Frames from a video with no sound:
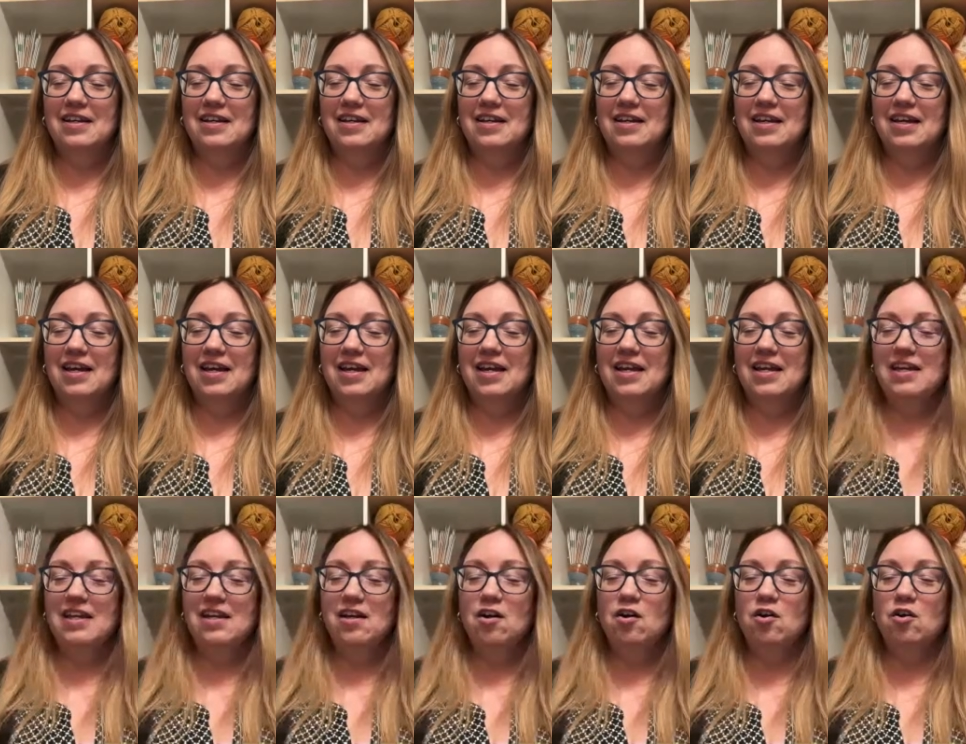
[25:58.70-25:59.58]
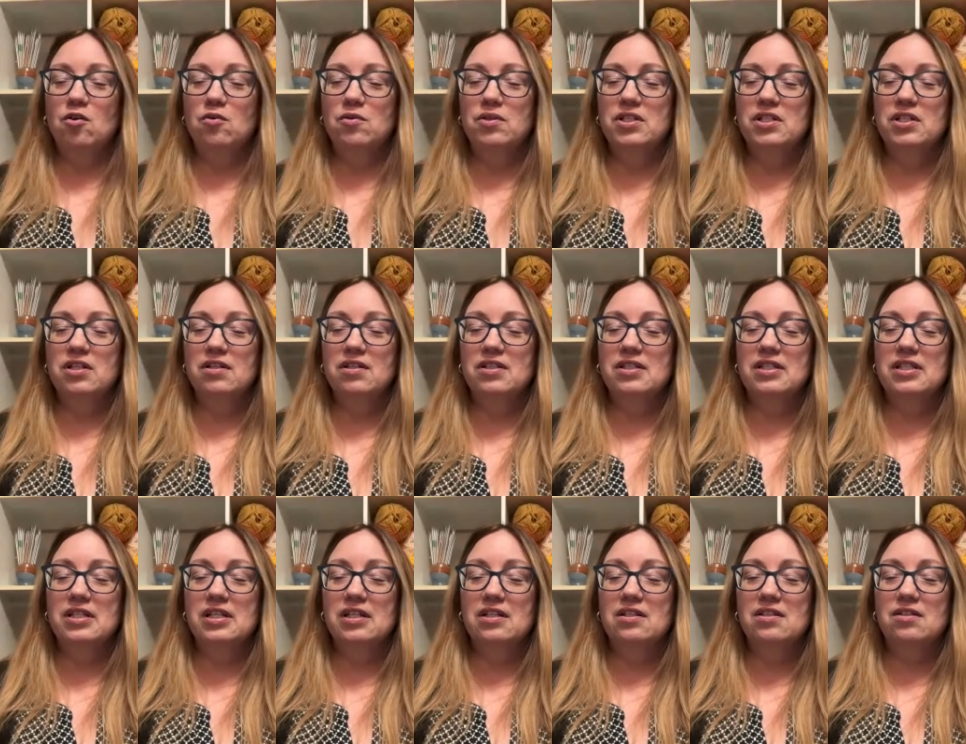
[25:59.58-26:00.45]
Hey, oh, still
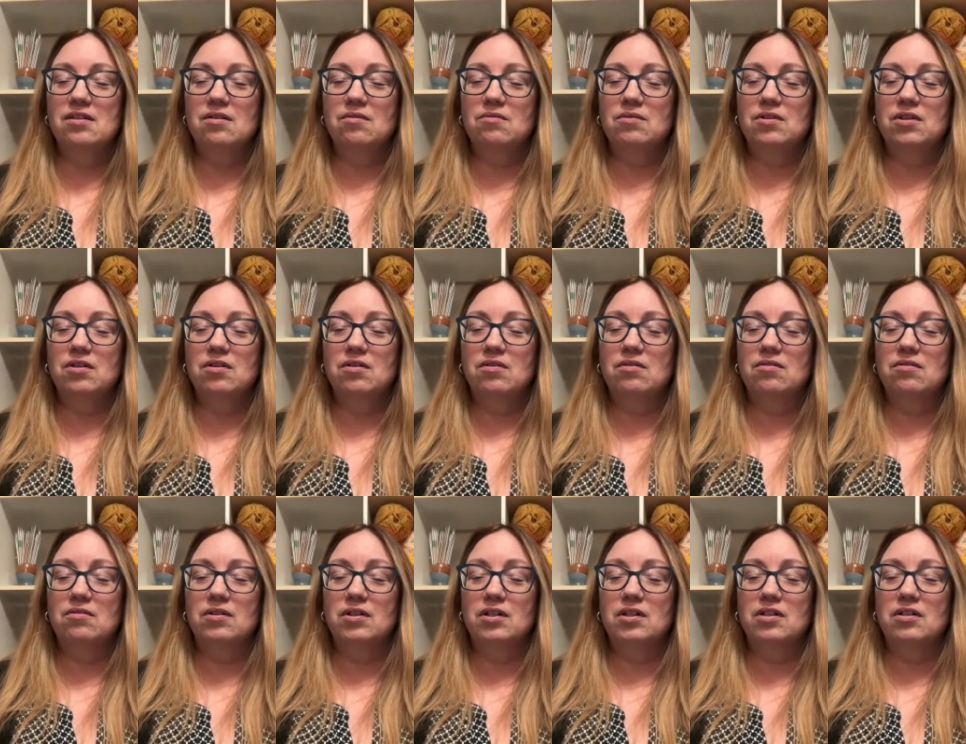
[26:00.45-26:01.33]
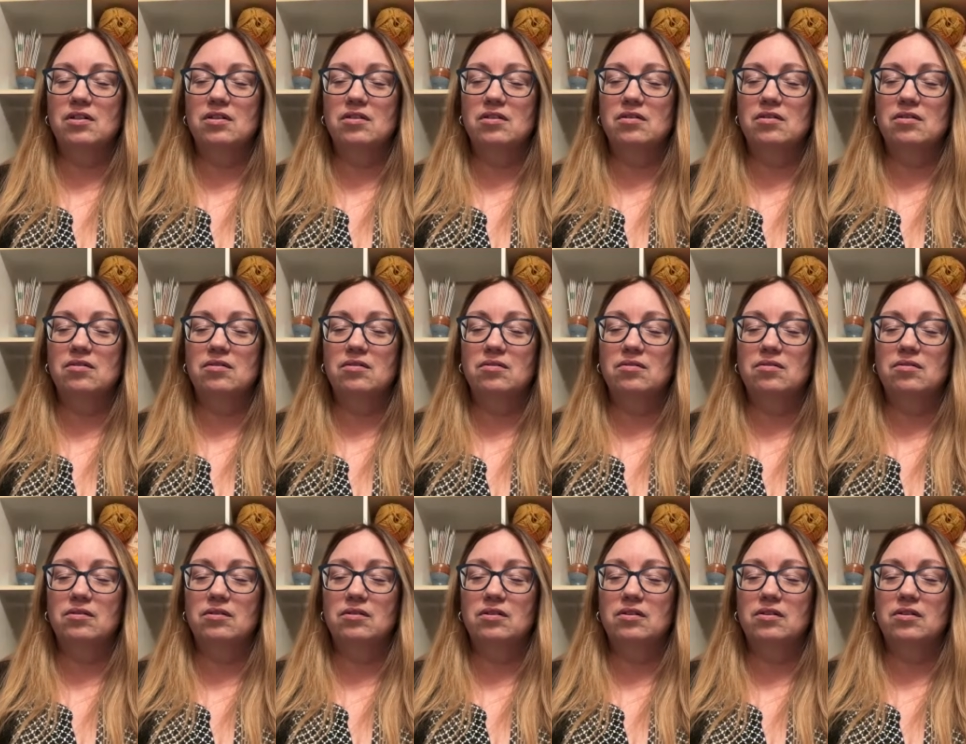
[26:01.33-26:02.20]
sick, so no.
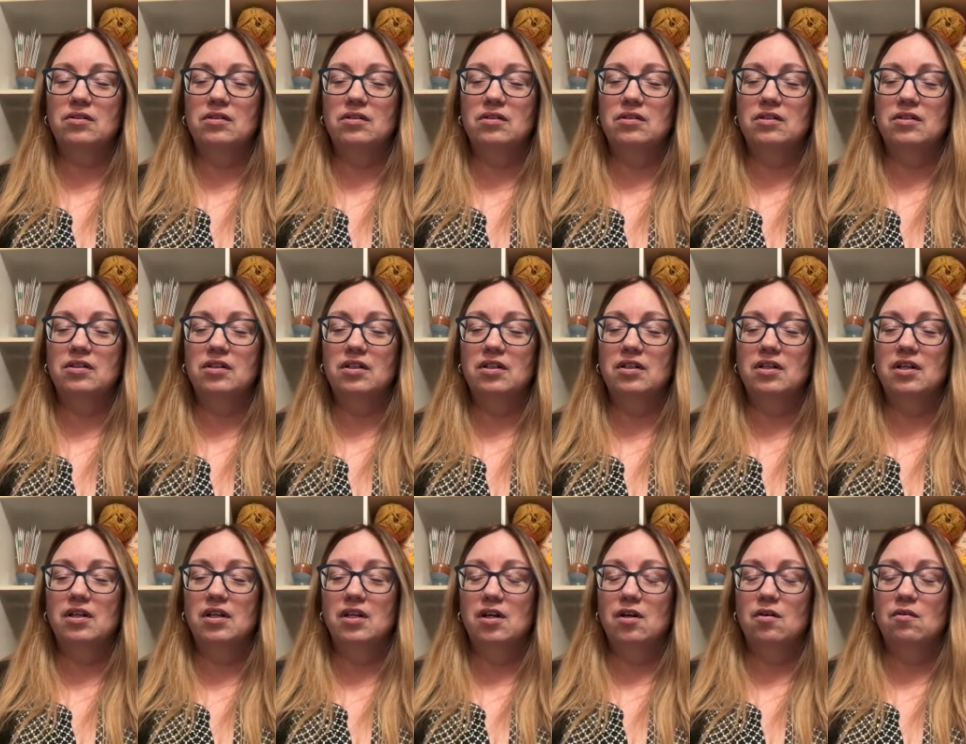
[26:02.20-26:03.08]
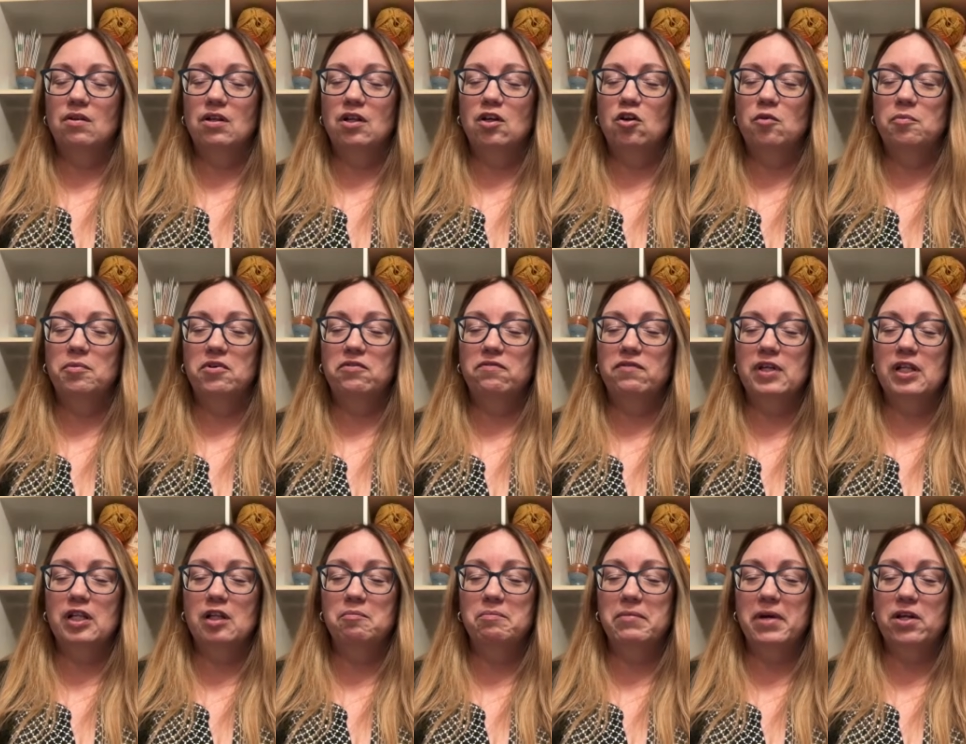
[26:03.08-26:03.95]
Oh, well, I hope you're
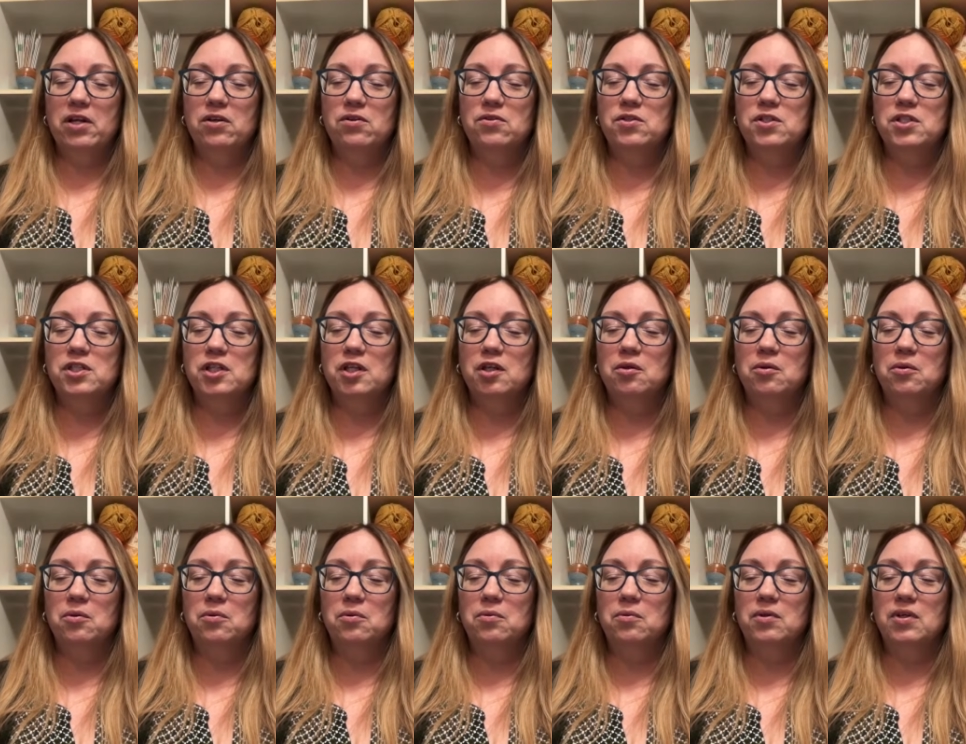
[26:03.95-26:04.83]
feeling better soon.